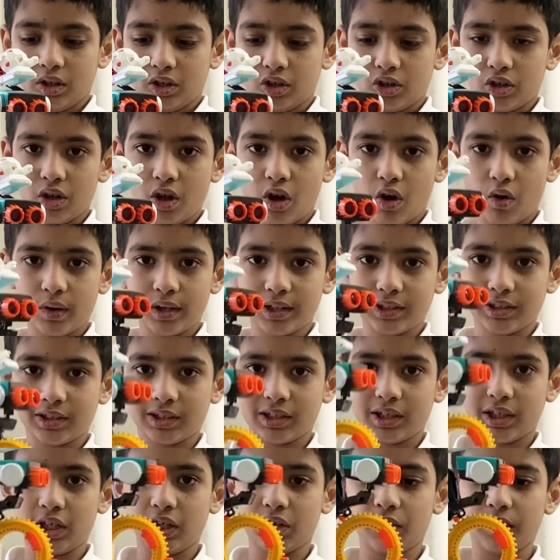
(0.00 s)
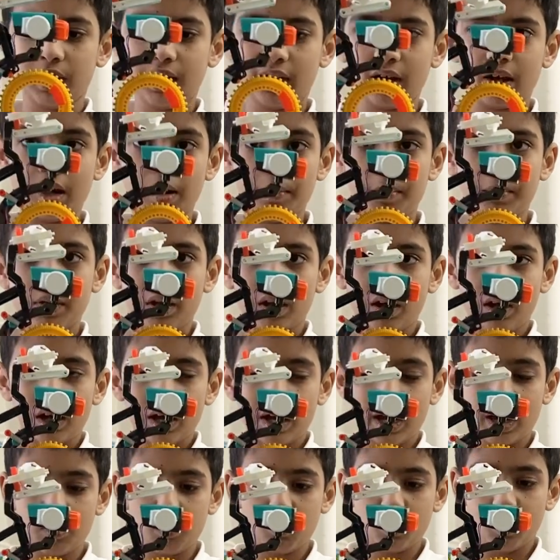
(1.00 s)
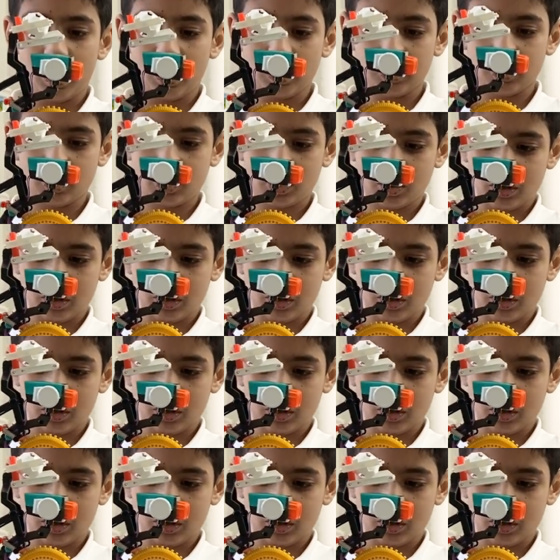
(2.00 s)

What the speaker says: So it's gearing up and watch.